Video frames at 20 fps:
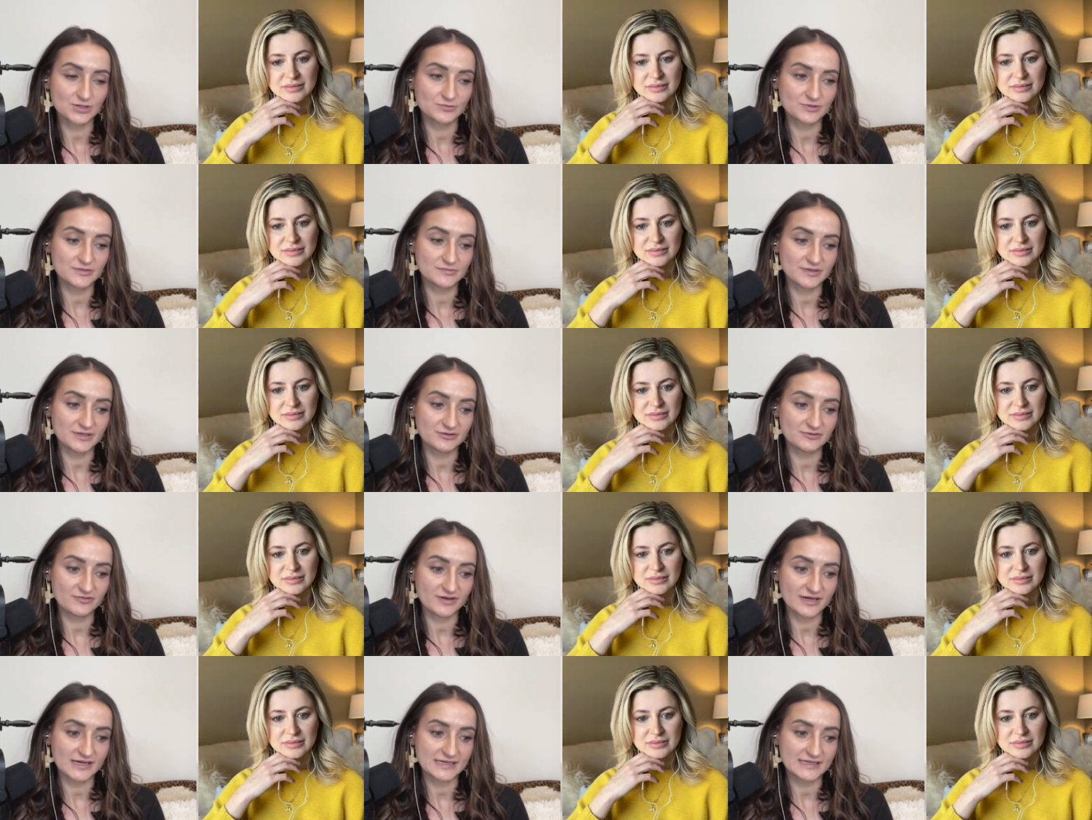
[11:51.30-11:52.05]
Speaker 1: would be
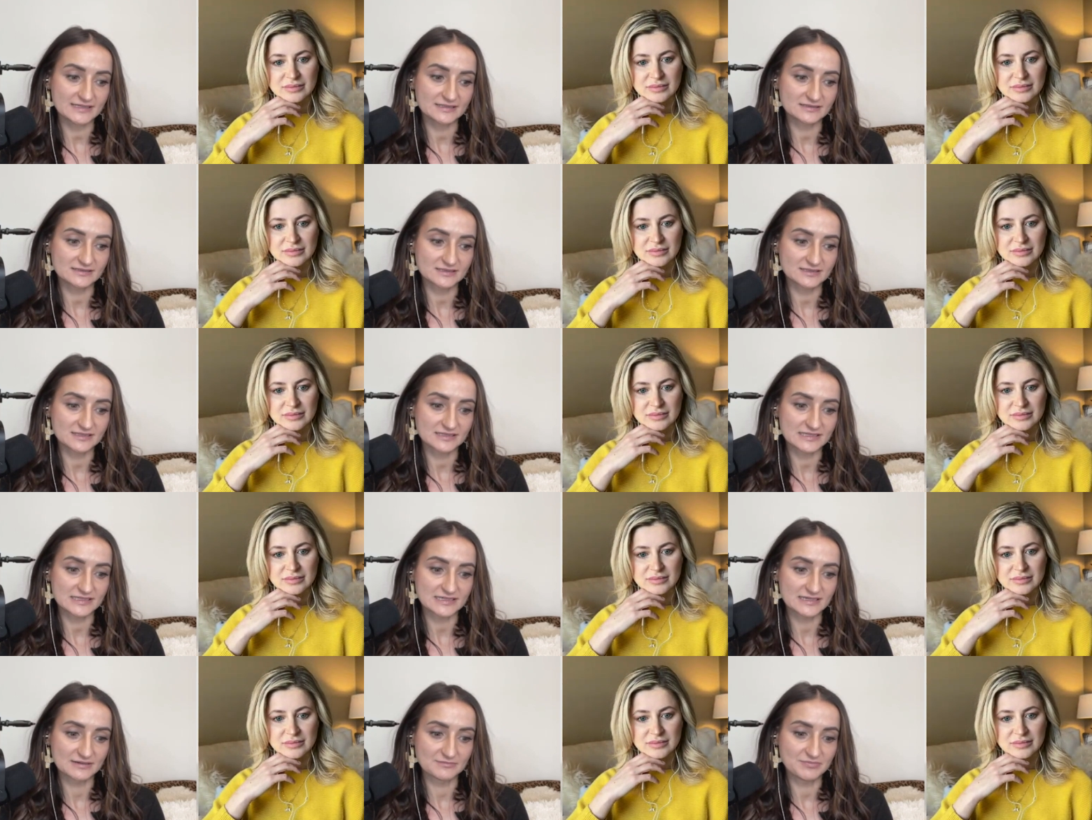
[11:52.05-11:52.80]
fine
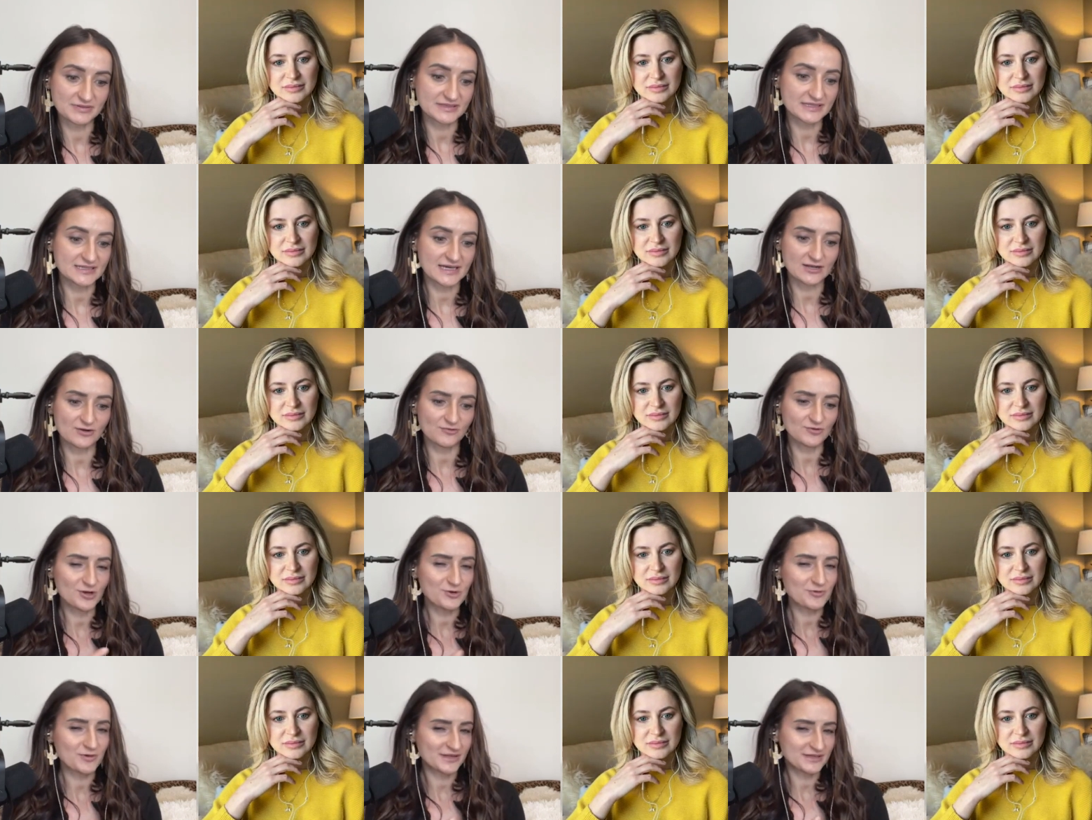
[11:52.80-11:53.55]
but then I don't
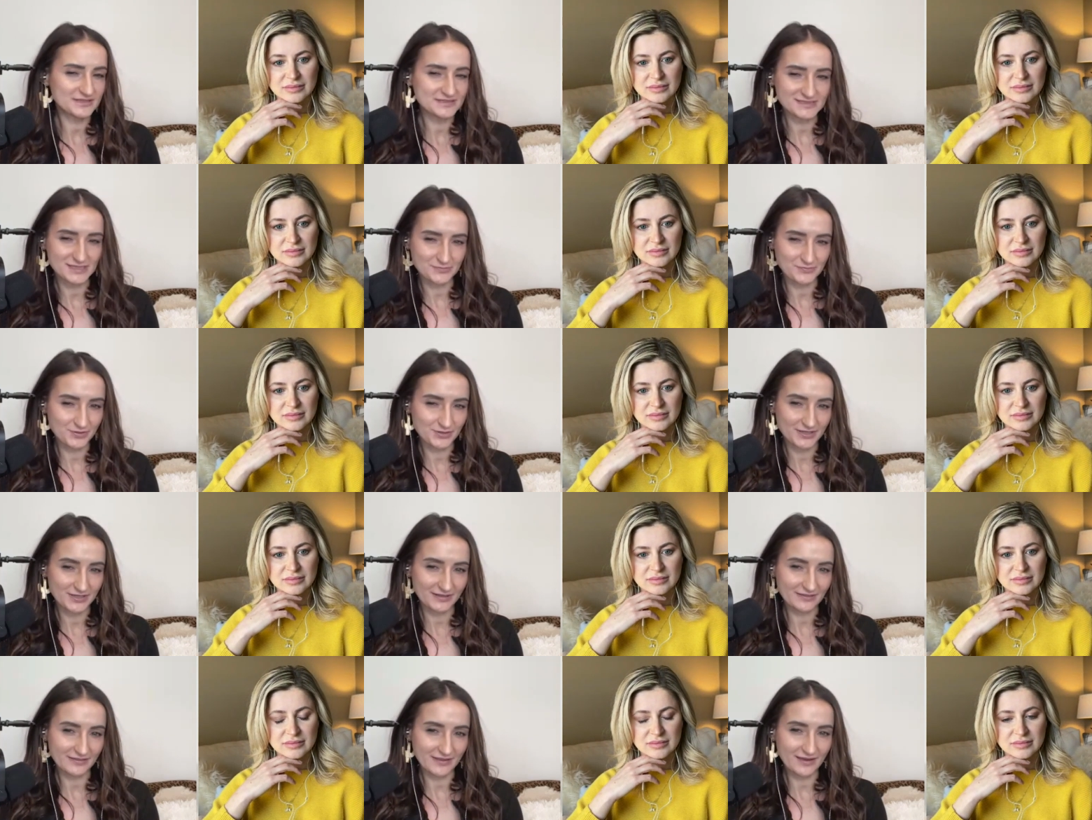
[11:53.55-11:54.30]
know what else they put
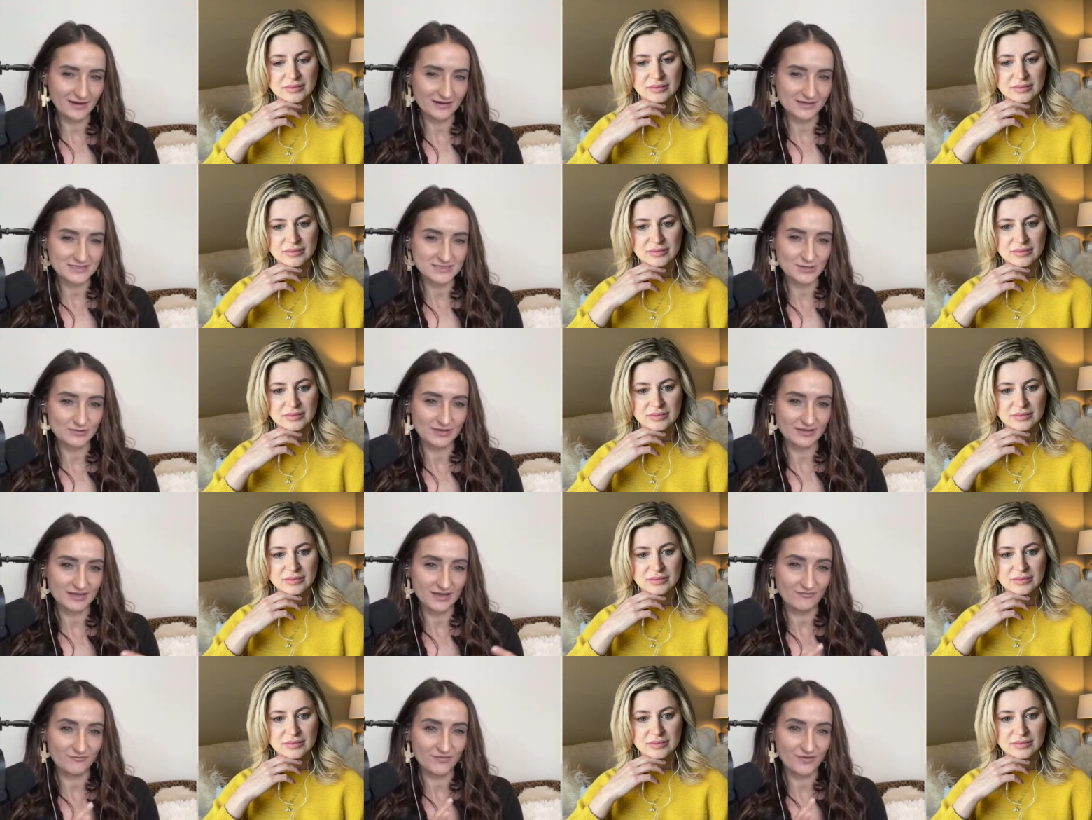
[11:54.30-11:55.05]
in there. So
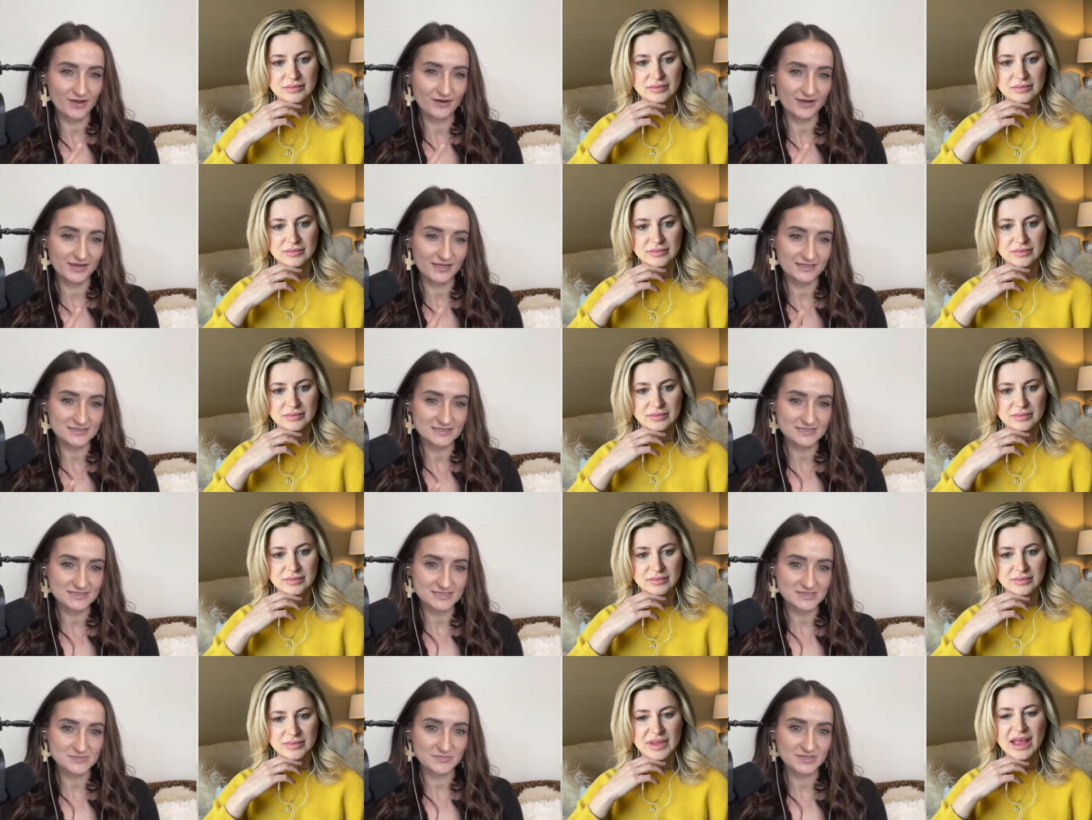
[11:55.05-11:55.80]
like I'm very
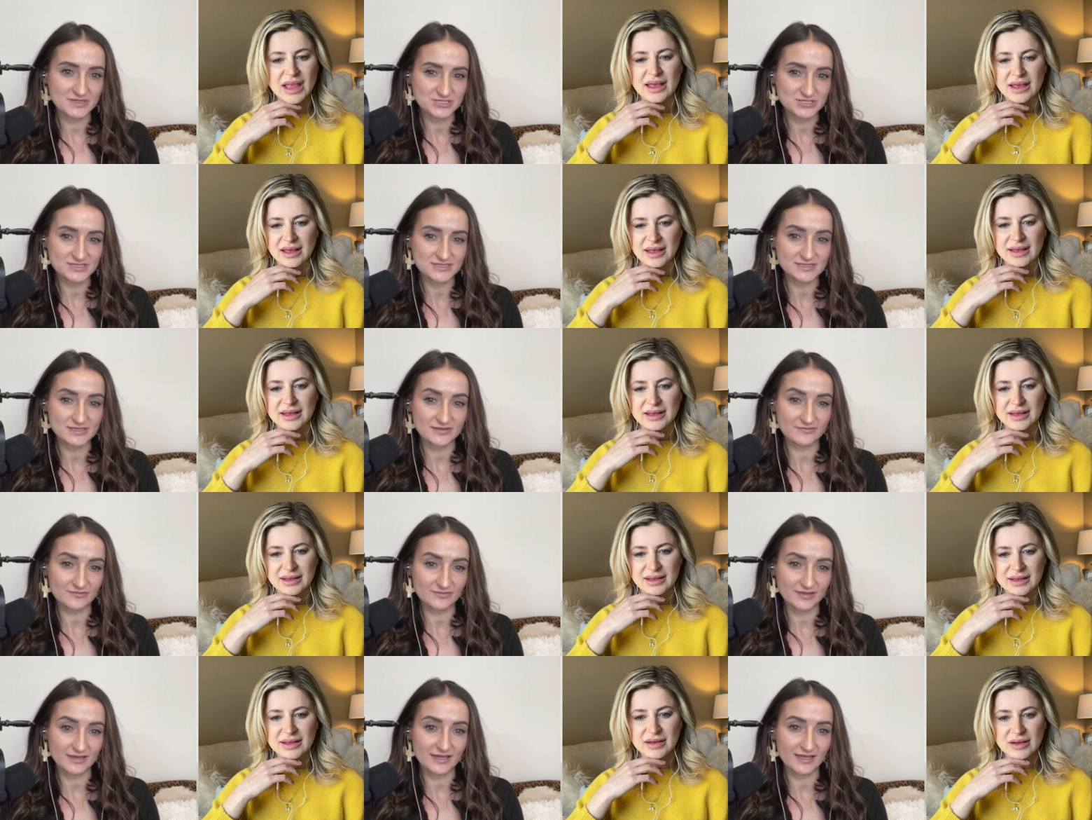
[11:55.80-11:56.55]
suspicious of
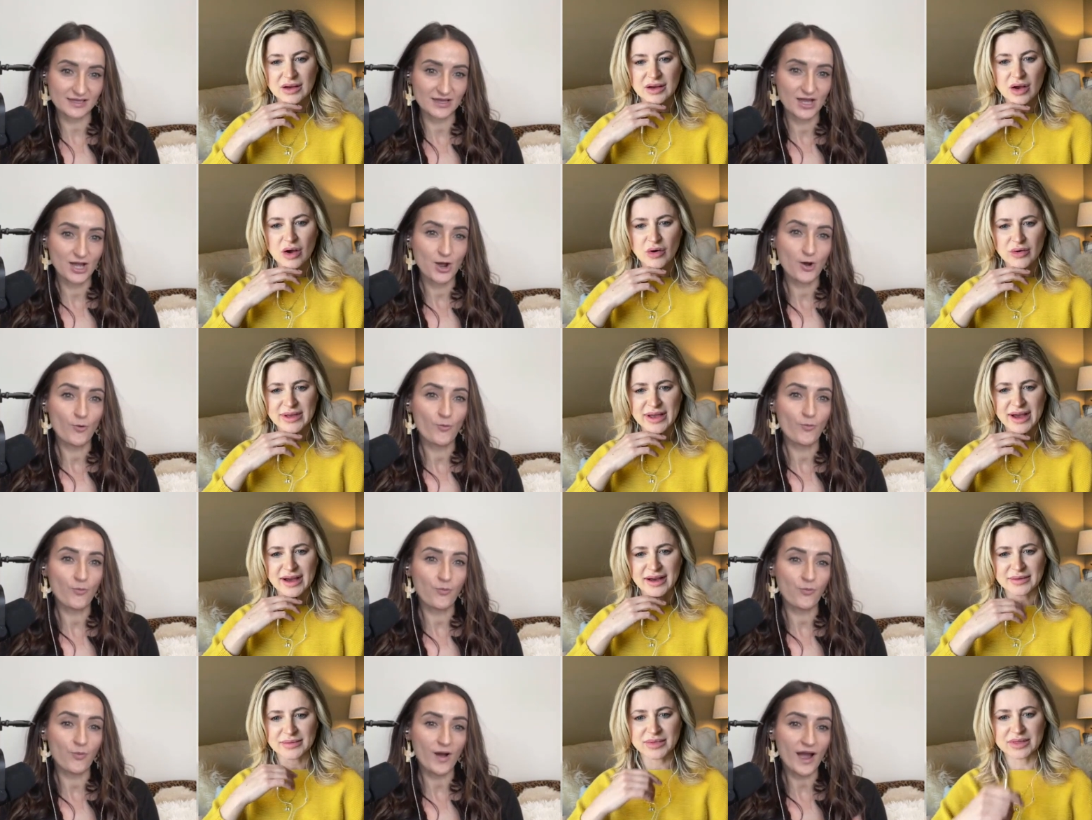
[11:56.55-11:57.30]
like oh yeah
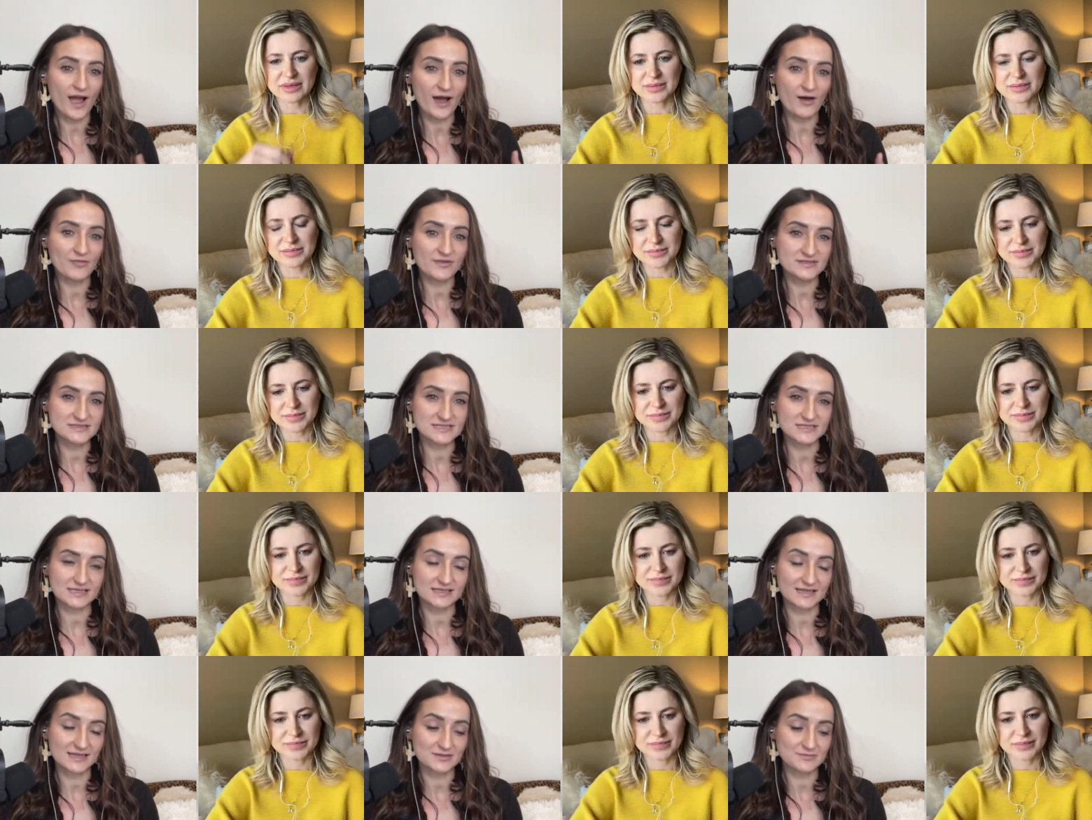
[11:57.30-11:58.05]
how this is
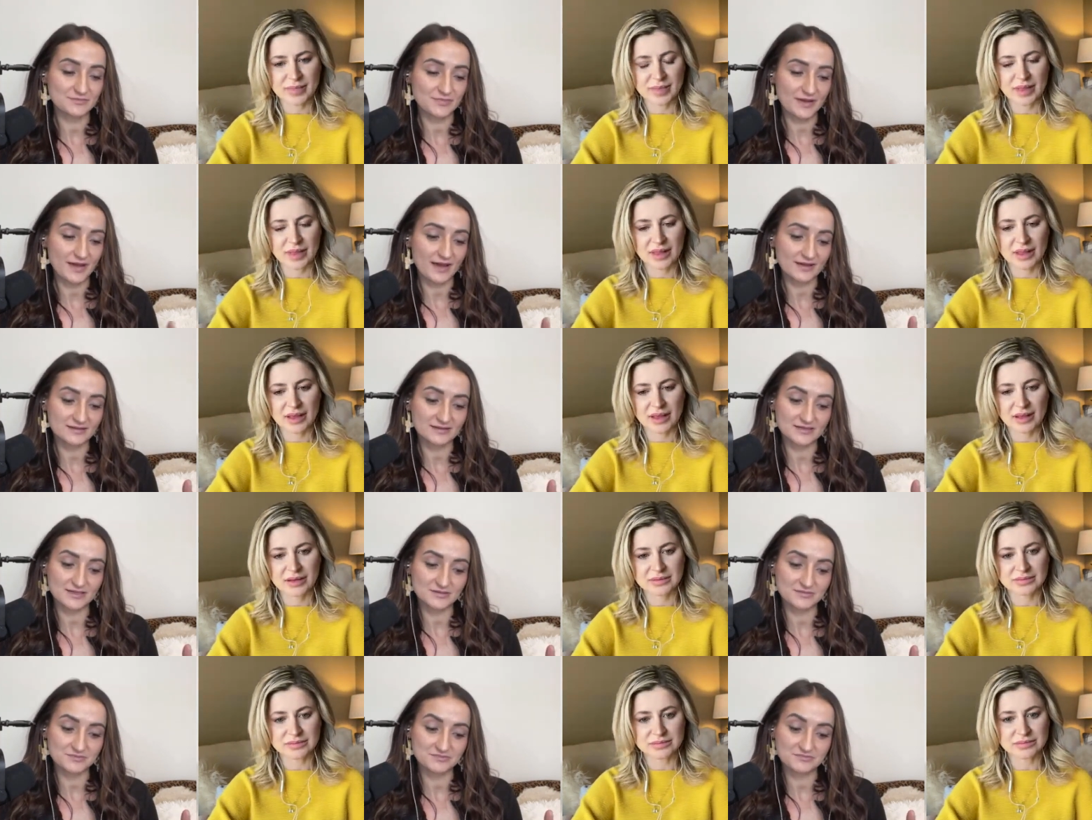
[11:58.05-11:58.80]
going to impact
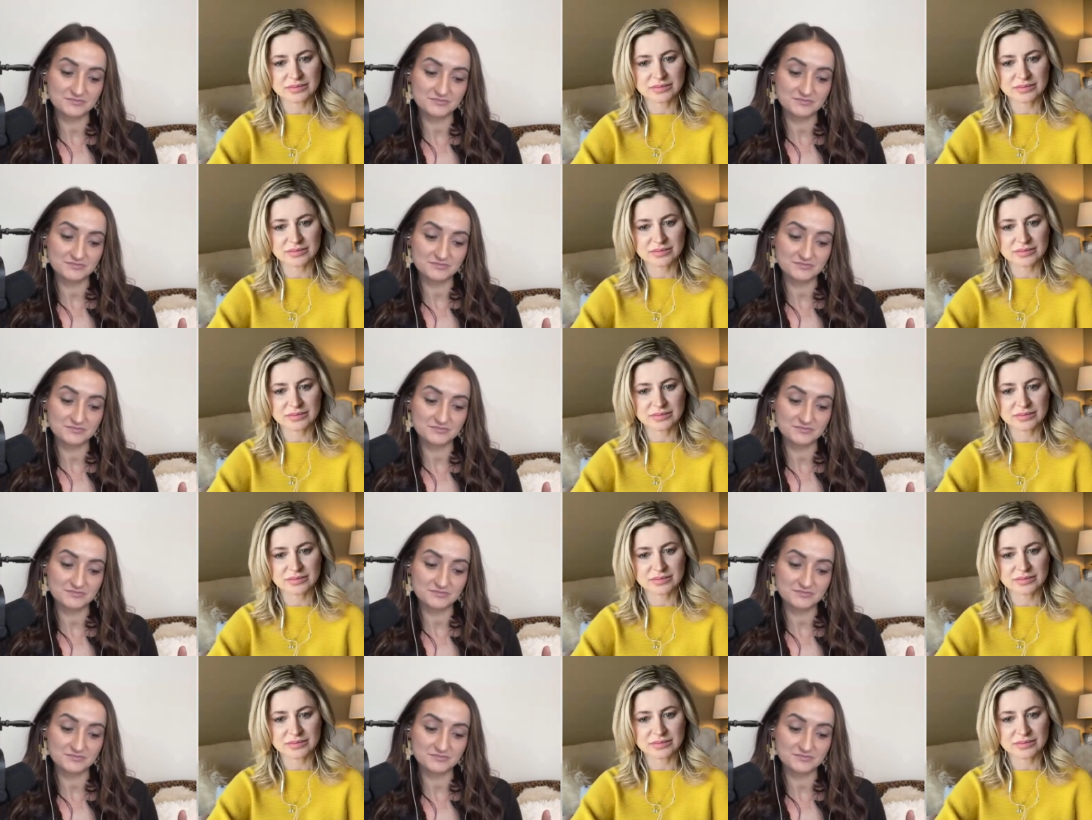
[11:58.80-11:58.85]
the